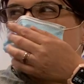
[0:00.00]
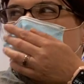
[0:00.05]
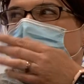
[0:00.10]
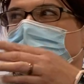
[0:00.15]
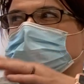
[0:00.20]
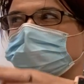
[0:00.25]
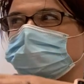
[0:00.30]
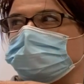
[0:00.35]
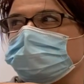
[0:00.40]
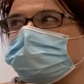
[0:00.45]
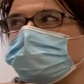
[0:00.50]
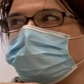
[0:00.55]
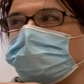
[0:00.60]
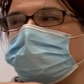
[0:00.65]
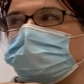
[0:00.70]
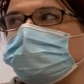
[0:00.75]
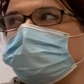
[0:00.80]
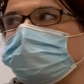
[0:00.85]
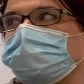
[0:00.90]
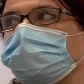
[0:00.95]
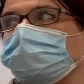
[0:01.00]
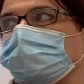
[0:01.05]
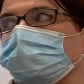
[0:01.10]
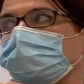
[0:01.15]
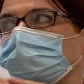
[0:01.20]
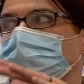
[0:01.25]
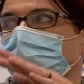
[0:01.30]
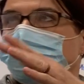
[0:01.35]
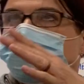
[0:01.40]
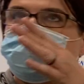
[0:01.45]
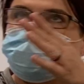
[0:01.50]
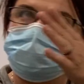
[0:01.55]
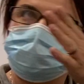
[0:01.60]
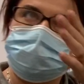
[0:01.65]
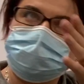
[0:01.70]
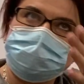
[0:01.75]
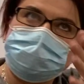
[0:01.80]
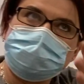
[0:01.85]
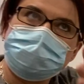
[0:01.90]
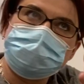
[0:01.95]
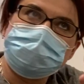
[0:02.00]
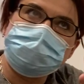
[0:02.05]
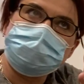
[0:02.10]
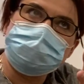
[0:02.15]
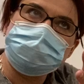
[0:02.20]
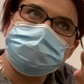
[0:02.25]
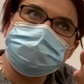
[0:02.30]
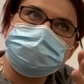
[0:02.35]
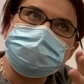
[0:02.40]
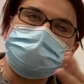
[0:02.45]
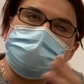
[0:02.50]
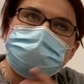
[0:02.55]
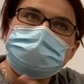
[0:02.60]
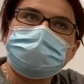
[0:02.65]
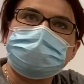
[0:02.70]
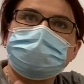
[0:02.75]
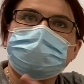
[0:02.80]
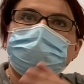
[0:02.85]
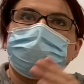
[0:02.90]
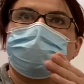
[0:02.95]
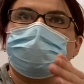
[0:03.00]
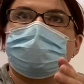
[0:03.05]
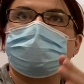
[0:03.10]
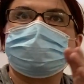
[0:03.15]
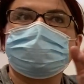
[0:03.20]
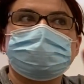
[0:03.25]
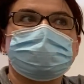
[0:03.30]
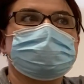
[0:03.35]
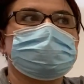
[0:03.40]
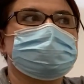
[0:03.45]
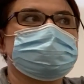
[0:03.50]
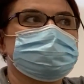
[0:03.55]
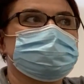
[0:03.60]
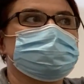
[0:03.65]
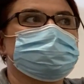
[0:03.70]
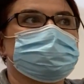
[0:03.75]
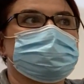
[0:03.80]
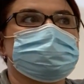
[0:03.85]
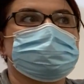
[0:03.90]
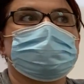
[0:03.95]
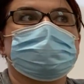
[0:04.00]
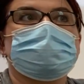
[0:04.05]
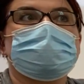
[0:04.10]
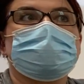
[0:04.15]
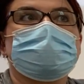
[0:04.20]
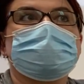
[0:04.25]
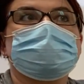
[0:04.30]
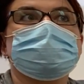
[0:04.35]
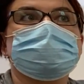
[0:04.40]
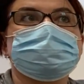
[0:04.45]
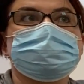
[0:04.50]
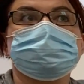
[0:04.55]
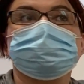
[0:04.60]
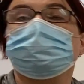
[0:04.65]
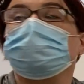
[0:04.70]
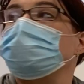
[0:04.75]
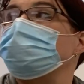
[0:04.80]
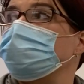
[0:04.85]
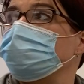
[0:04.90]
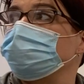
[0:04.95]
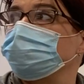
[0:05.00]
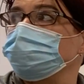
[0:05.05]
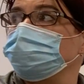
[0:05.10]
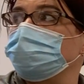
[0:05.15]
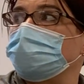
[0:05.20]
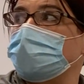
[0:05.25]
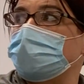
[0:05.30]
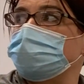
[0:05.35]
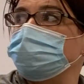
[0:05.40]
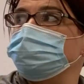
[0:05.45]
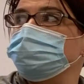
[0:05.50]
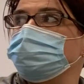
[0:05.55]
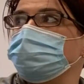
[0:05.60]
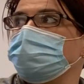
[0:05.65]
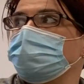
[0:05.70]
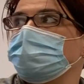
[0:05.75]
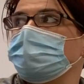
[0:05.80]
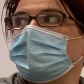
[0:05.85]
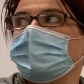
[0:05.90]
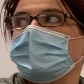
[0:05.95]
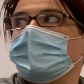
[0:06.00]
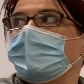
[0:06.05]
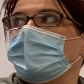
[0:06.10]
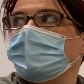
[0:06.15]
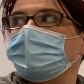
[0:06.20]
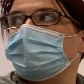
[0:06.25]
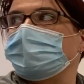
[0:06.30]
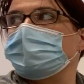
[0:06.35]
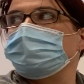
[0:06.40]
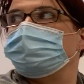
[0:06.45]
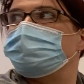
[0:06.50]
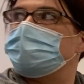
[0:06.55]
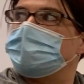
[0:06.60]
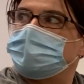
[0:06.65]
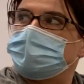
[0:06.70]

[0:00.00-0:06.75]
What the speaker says: So at this point, saying, oh, I think this is what's going on and this is what I'm going to rule out, right?